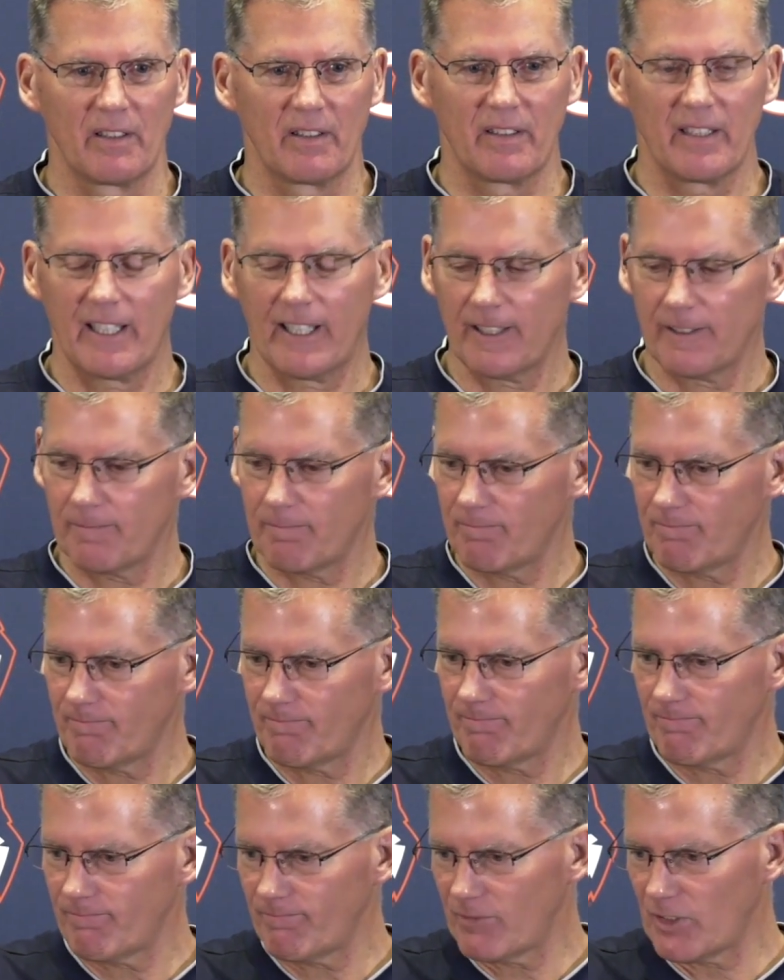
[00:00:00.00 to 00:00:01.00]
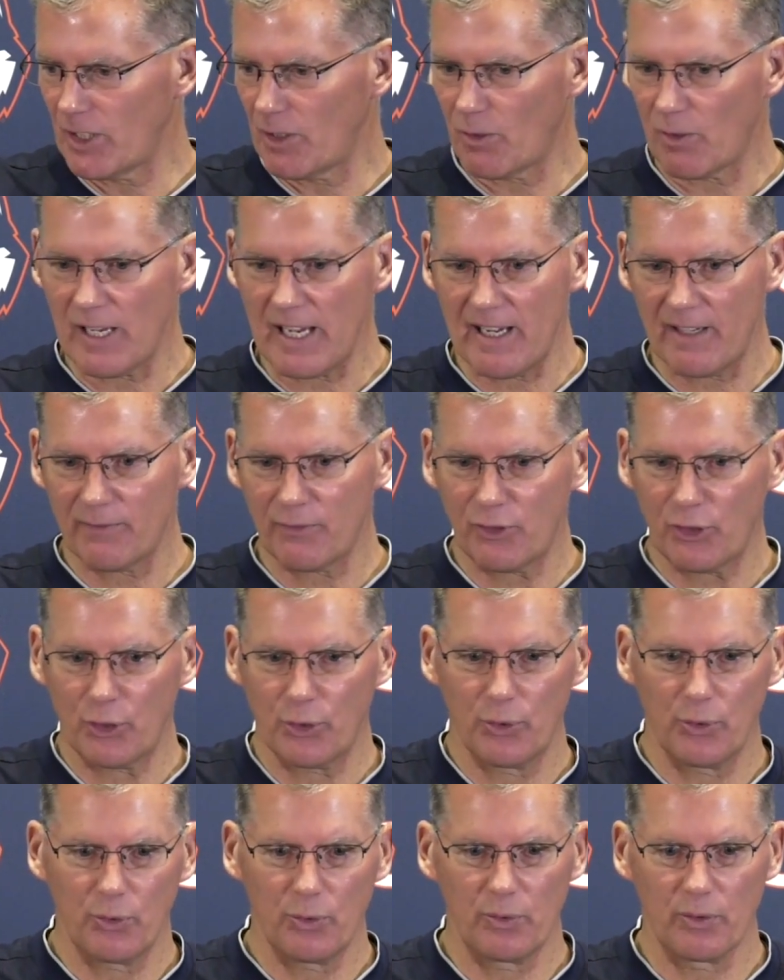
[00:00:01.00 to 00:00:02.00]
that, you know, have
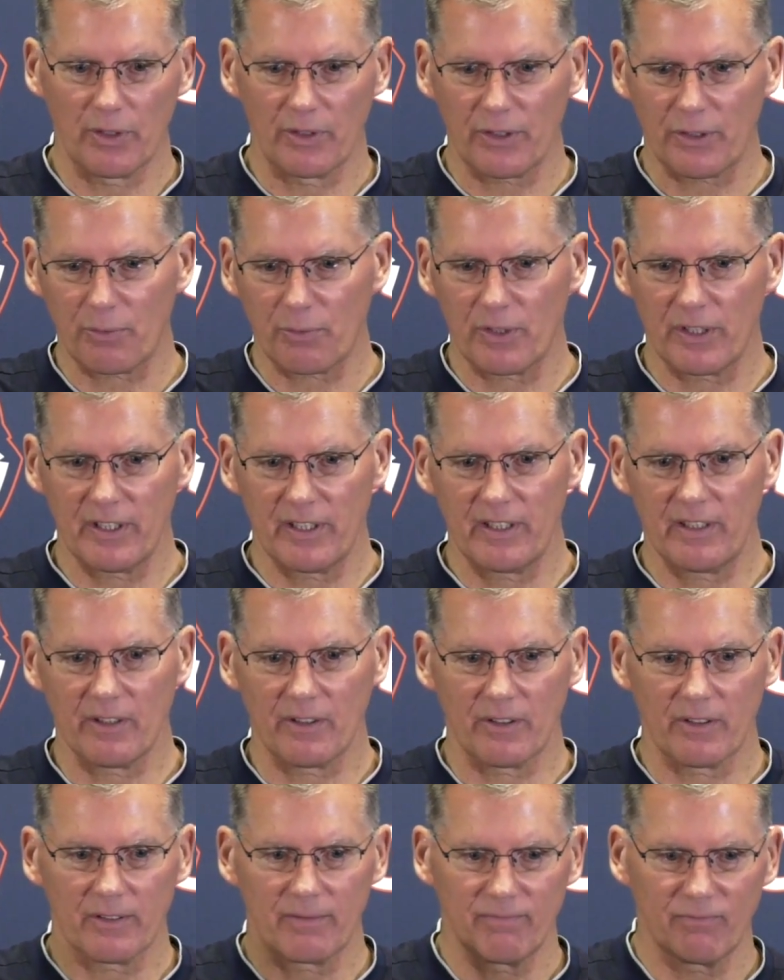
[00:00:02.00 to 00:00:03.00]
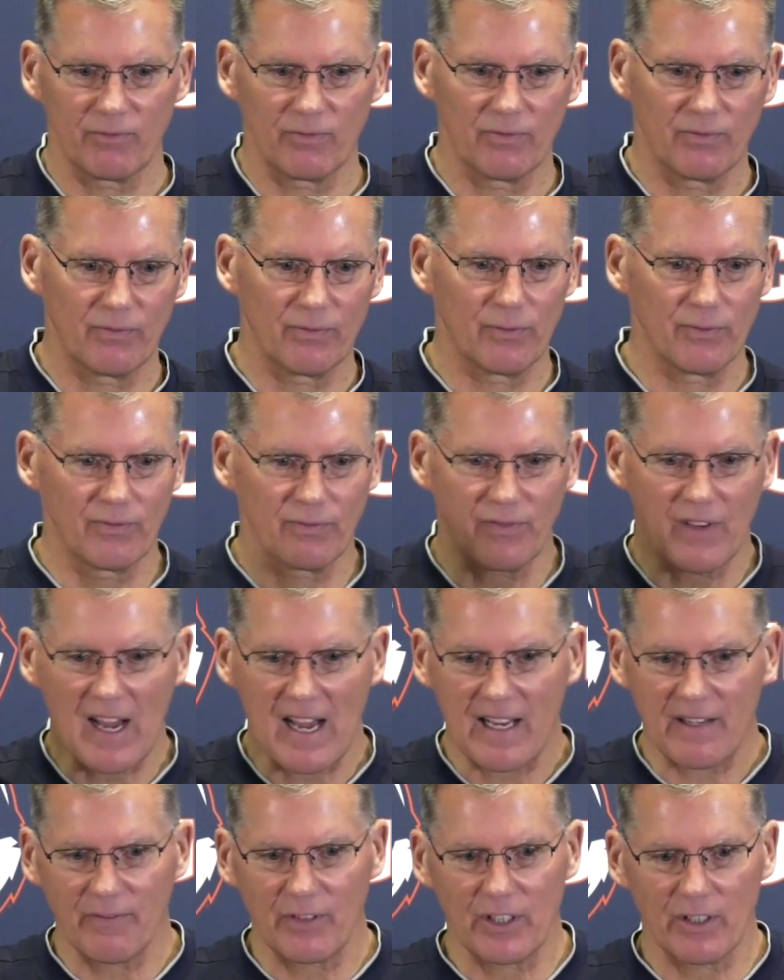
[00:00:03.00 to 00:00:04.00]
2 or 3 or
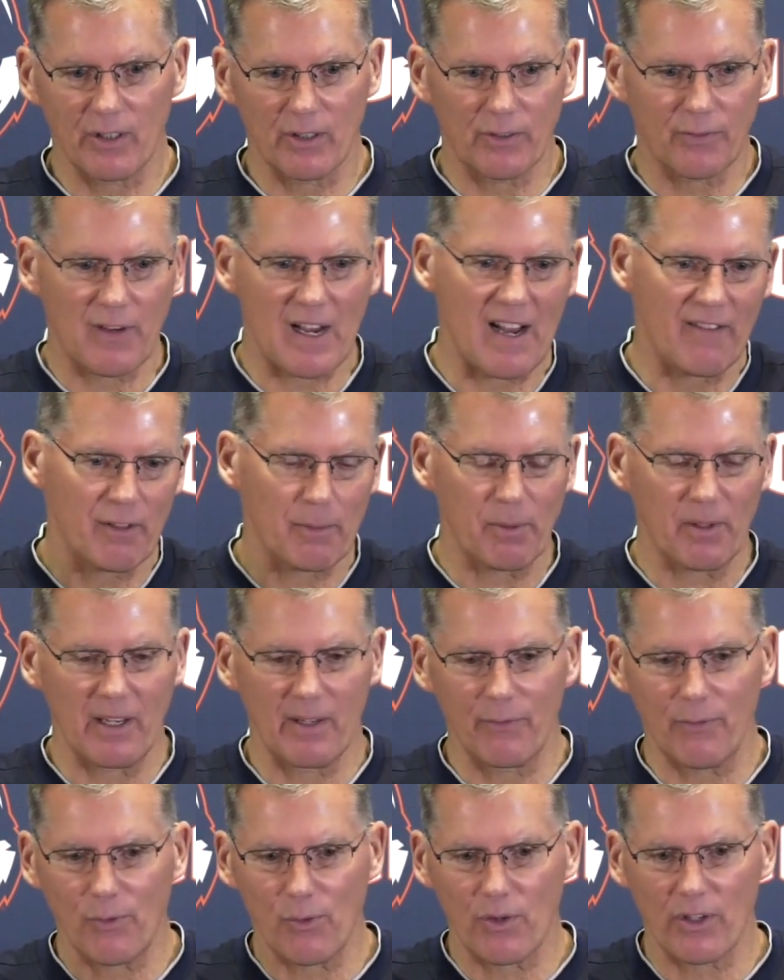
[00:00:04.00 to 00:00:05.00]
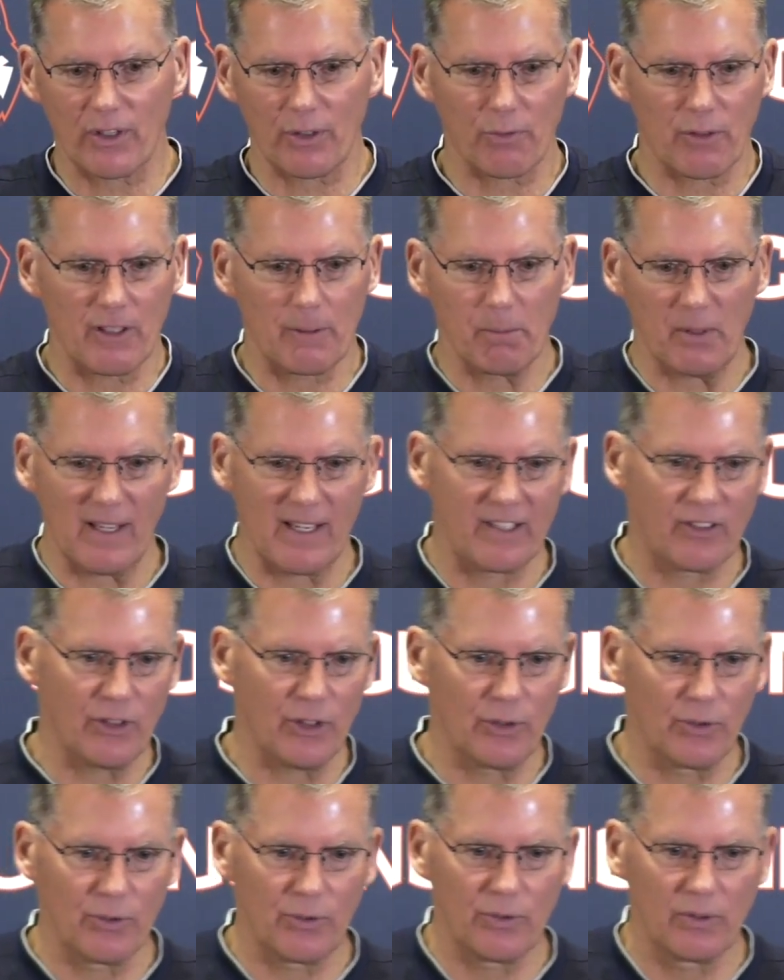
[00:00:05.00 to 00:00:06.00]
5 years, 5 to play 4, 3 to play
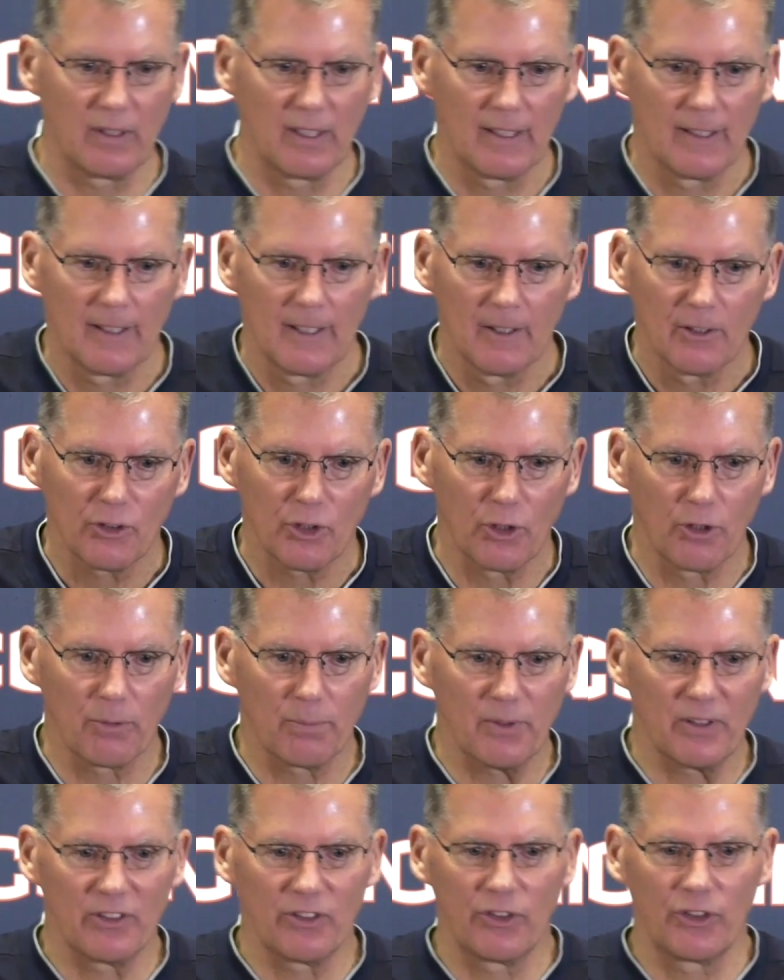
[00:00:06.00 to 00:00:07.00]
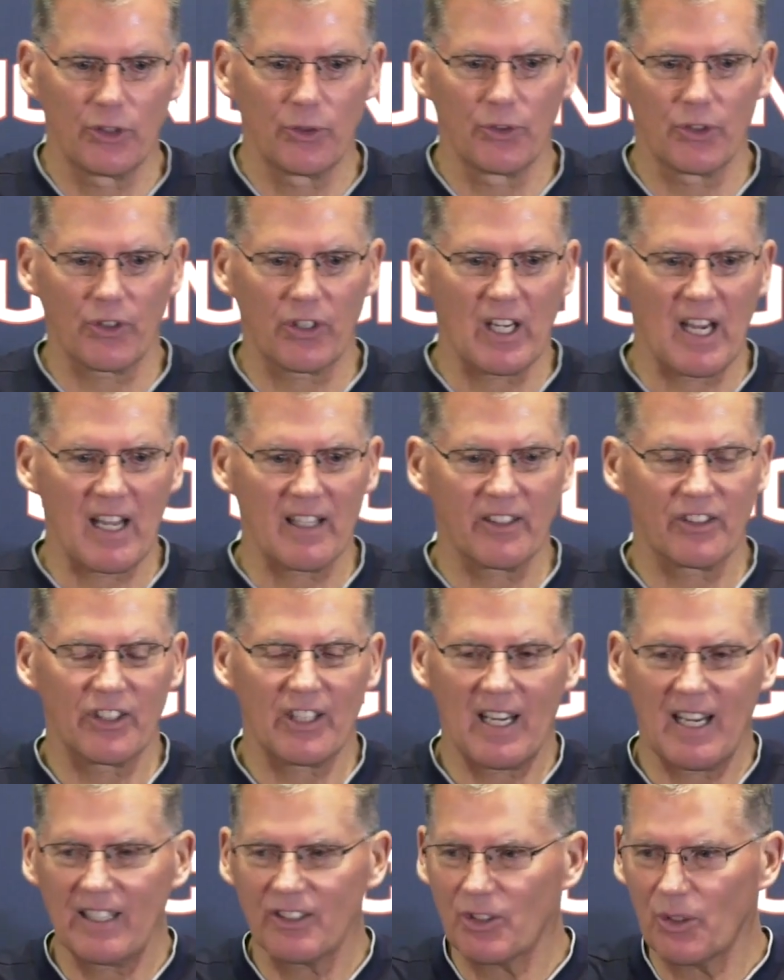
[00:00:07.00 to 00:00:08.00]
2, 2 to junior college
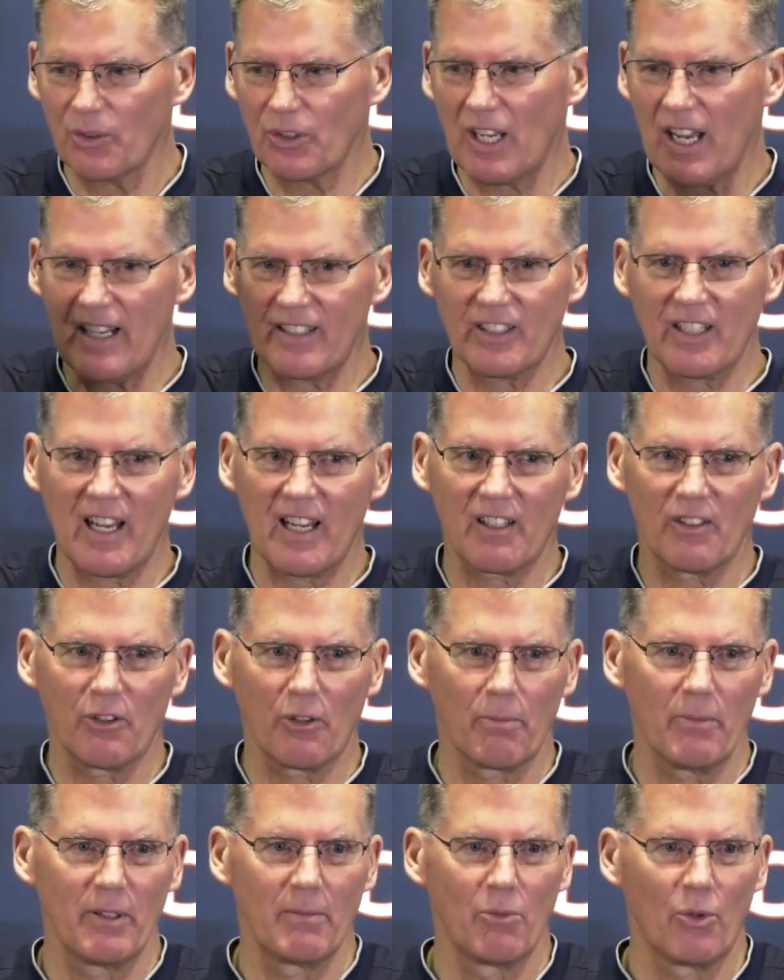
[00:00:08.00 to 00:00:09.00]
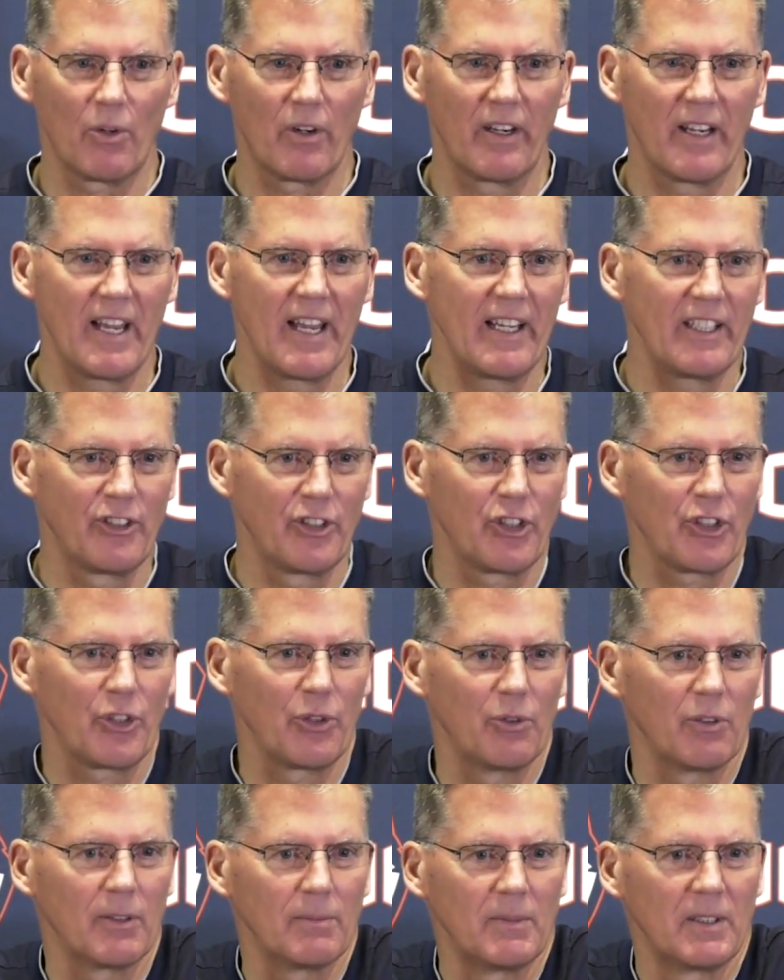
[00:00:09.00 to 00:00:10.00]
guys, those guys got a little bit more edge
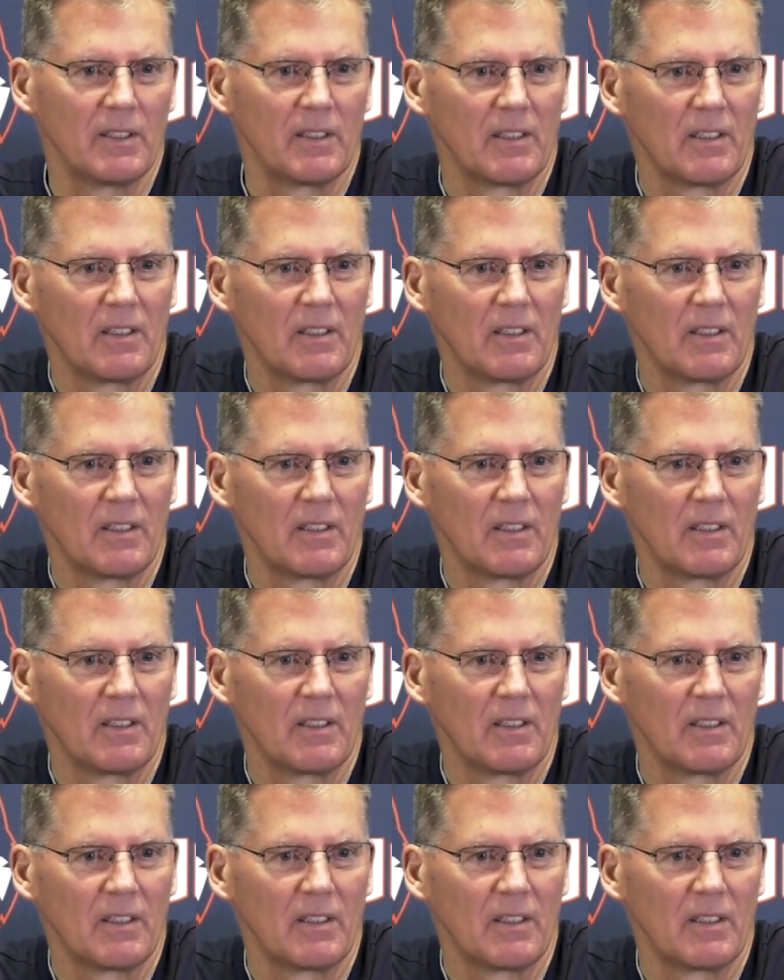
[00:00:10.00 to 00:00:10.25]
to them,